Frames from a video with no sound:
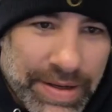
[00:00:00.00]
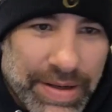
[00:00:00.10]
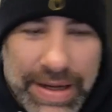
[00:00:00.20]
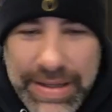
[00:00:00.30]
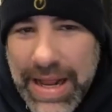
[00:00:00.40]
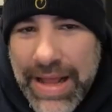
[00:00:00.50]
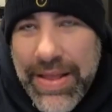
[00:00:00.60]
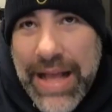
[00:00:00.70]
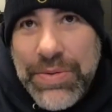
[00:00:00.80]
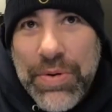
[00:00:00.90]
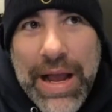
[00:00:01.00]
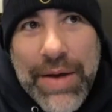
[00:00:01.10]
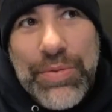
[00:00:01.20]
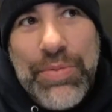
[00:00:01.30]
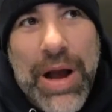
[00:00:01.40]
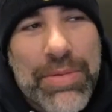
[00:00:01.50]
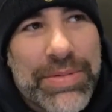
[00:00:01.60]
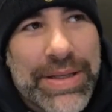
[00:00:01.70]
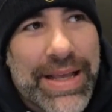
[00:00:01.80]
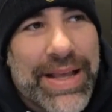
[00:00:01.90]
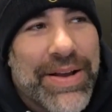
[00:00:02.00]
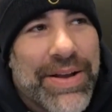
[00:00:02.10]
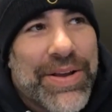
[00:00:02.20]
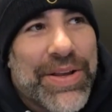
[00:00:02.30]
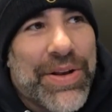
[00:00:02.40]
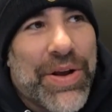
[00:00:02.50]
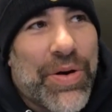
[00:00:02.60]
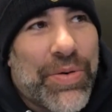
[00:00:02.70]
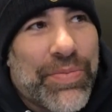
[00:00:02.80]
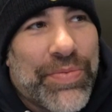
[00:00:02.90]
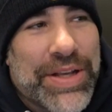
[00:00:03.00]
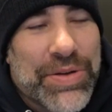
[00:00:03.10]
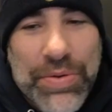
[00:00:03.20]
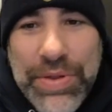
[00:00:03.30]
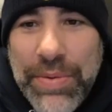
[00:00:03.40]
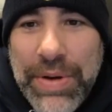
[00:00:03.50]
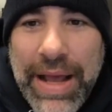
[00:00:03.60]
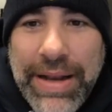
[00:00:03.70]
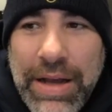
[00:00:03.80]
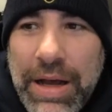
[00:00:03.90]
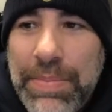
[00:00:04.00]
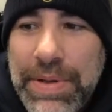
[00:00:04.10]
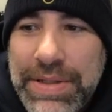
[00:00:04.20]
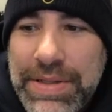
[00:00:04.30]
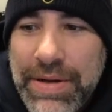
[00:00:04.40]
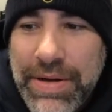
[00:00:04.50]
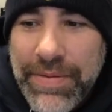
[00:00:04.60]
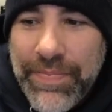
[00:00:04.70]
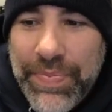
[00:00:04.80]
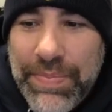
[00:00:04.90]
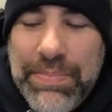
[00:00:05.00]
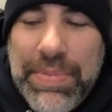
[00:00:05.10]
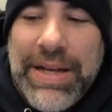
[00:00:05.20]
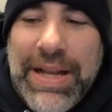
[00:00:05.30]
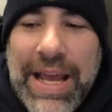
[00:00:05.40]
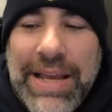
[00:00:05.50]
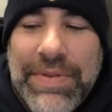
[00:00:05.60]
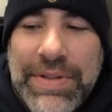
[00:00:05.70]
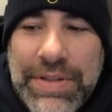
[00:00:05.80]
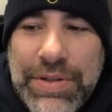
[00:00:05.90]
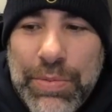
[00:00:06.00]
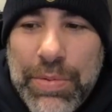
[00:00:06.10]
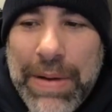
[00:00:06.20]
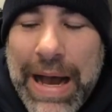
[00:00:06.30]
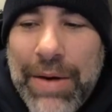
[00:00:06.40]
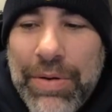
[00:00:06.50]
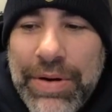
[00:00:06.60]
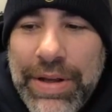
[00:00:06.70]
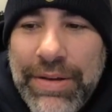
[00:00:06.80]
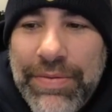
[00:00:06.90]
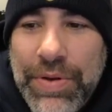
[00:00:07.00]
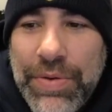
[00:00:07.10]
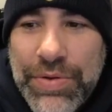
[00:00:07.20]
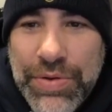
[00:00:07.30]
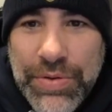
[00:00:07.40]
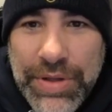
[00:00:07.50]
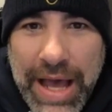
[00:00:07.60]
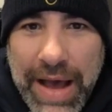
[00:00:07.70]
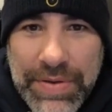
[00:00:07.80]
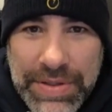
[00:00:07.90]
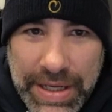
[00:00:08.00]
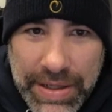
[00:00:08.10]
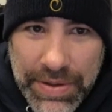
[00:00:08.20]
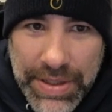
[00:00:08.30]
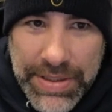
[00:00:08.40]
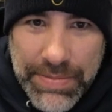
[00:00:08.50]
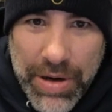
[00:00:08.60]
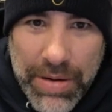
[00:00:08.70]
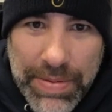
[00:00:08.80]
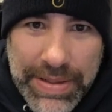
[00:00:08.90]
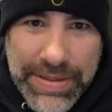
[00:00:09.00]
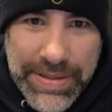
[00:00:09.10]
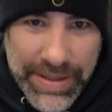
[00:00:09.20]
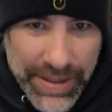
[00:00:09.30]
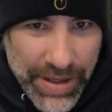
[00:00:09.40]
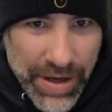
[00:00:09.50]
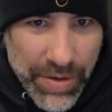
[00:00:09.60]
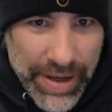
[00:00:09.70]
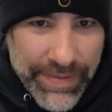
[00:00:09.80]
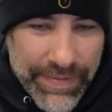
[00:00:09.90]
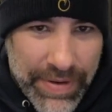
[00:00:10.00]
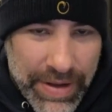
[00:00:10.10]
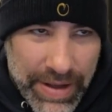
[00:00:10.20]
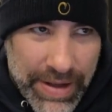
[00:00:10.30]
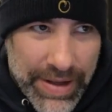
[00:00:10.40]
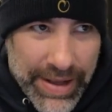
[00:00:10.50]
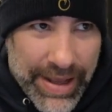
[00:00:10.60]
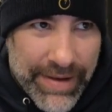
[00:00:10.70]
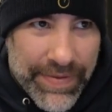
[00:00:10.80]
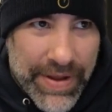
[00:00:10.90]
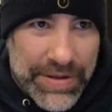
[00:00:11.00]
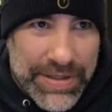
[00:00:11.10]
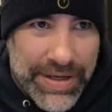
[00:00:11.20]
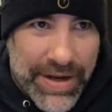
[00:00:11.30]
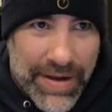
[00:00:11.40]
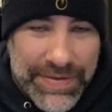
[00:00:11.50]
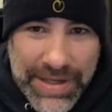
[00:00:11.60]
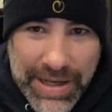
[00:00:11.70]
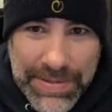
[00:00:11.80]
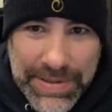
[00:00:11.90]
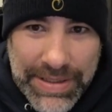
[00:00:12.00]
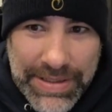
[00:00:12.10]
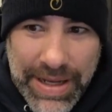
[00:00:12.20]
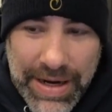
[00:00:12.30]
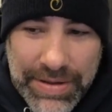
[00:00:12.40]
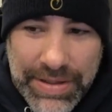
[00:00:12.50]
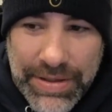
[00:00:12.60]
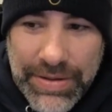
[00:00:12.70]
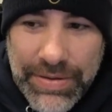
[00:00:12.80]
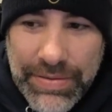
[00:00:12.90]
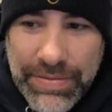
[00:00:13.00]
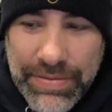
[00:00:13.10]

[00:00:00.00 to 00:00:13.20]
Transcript: like that's where I would probably, this whole thing would end up is being naive is a superpower if you truly have a singleness of purpose. If there's enough substance there to